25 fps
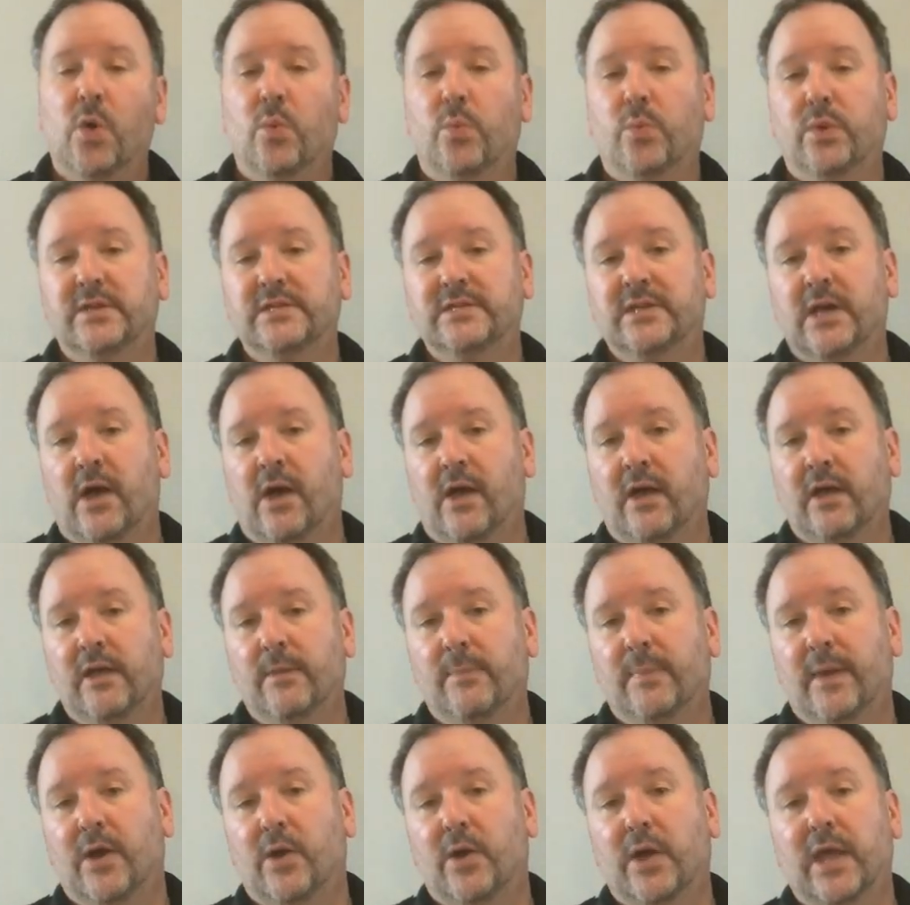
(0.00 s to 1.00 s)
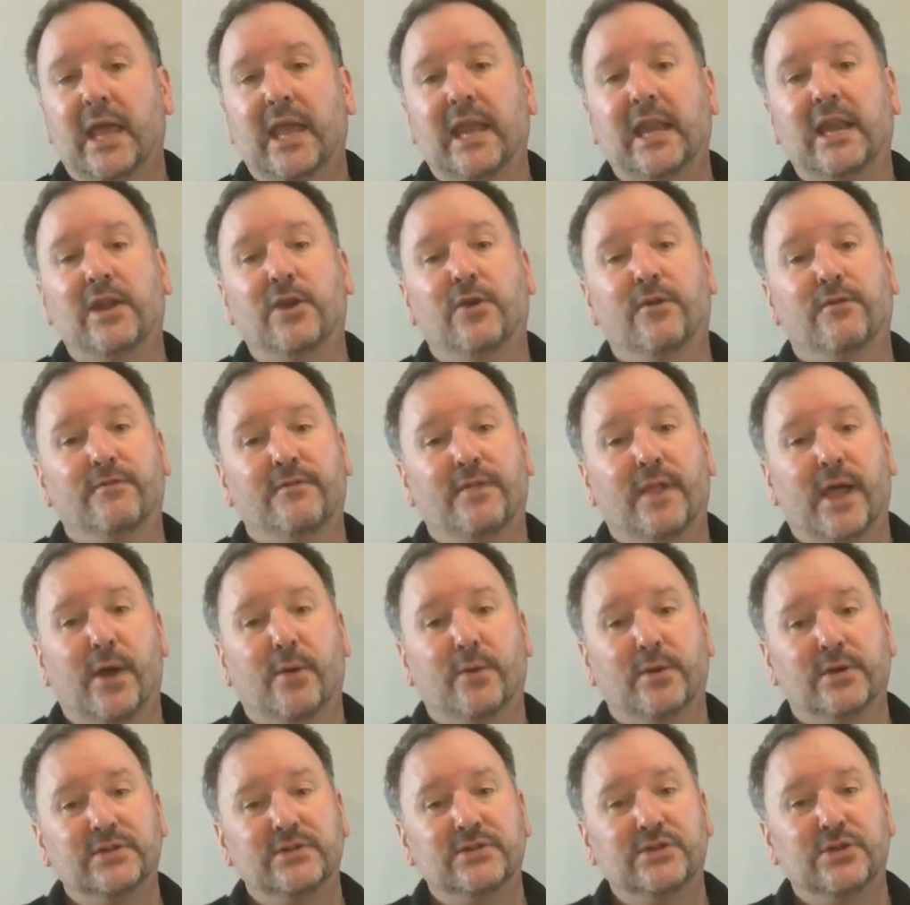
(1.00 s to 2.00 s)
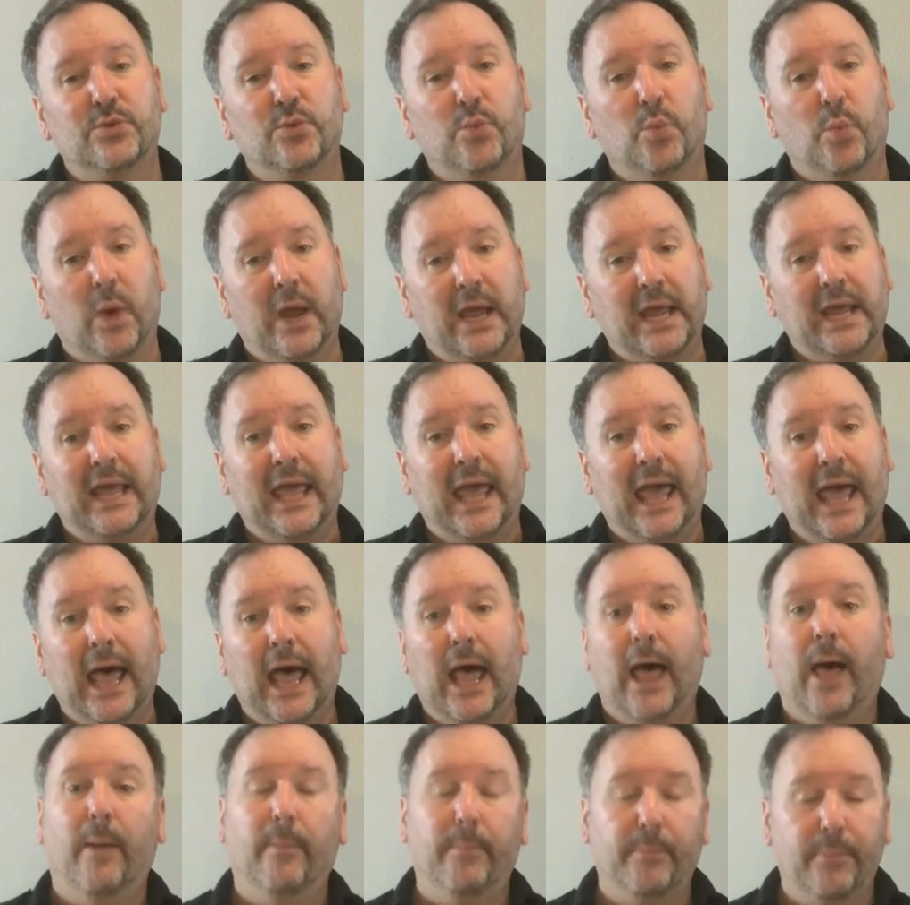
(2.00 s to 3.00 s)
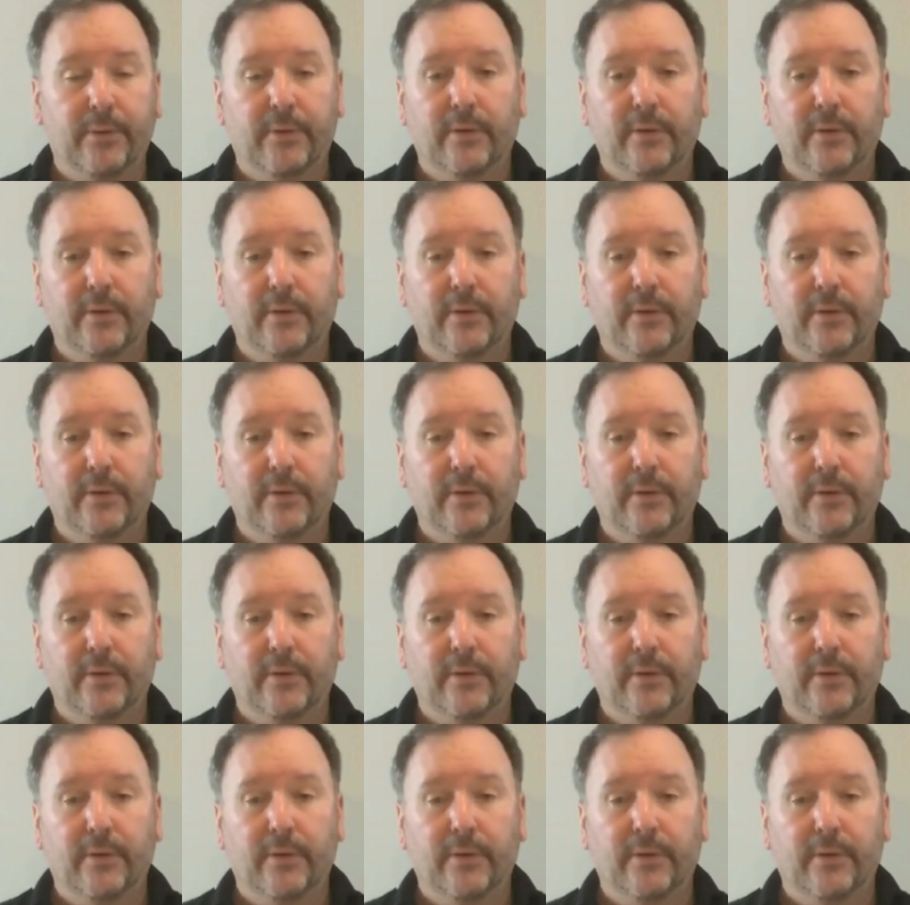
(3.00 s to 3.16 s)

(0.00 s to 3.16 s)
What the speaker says: we talk about getting your flowers to wake up